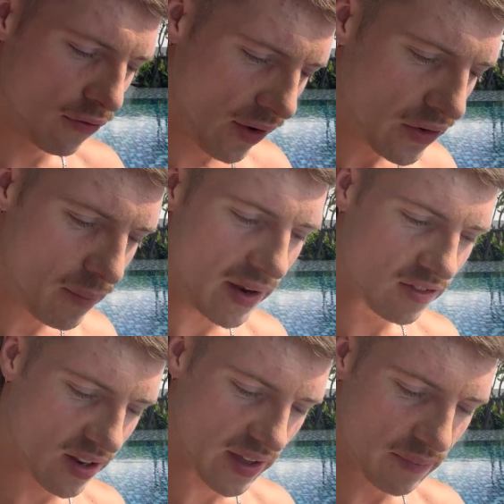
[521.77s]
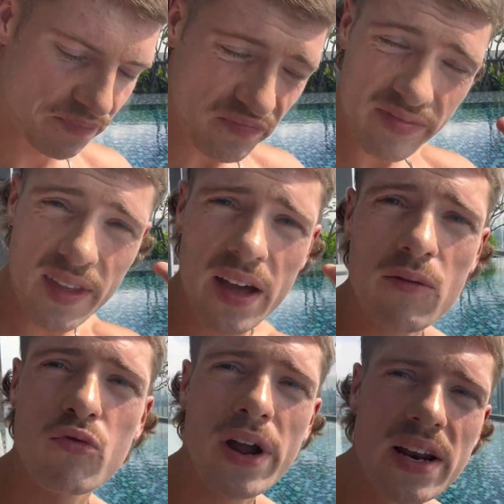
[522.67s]
Fundamentally, it
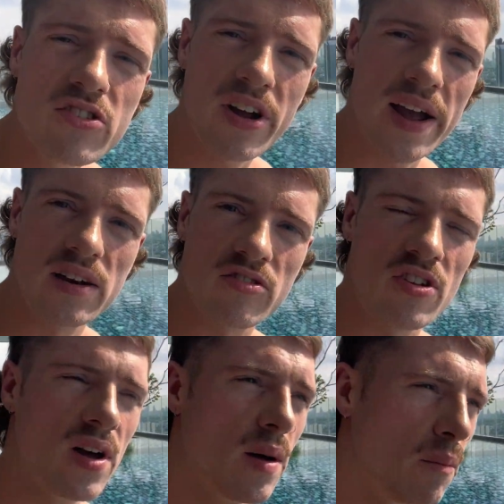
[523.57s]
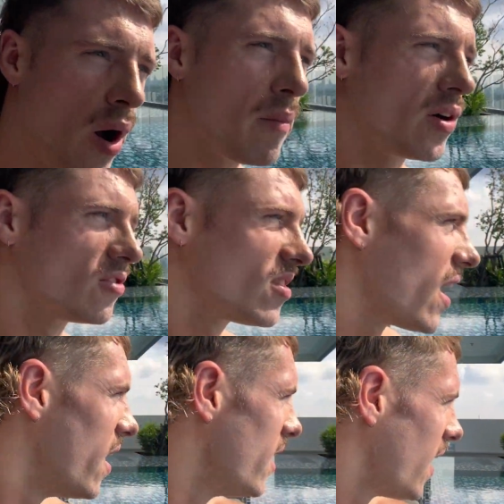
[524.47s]
really changed my
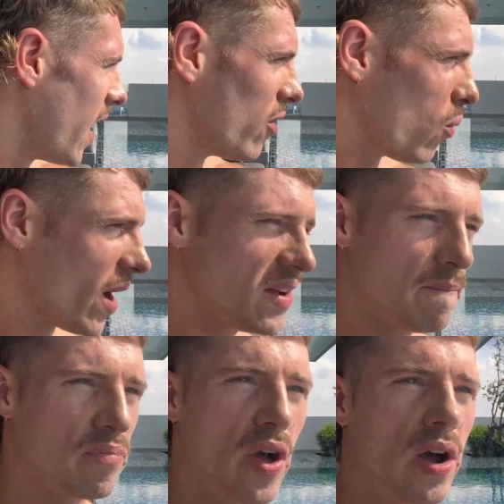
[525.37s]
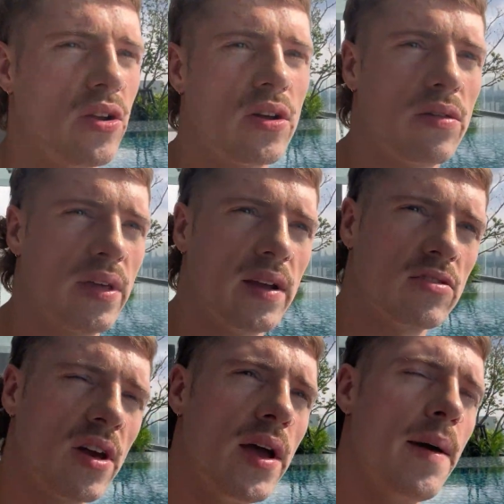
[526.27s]
mindset and the way that I look at things.
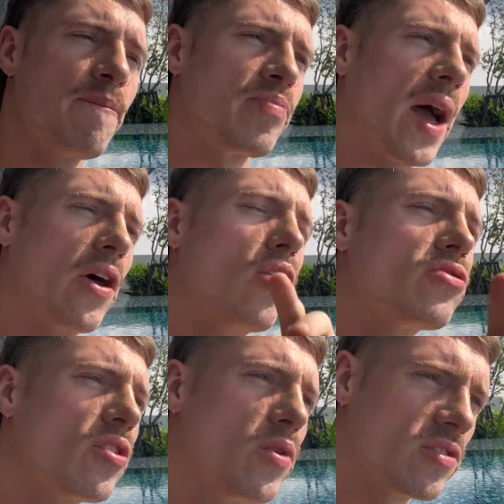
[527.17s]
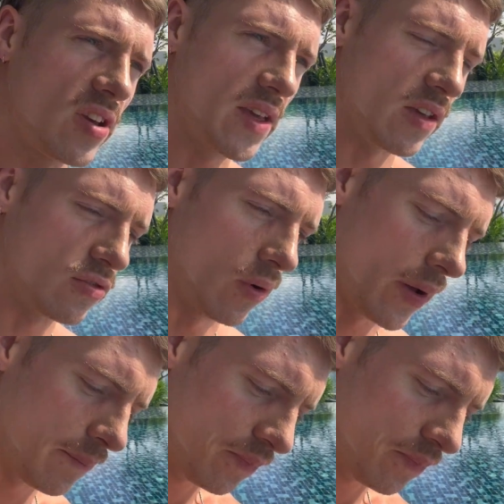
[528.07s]
And I also want to say this, right?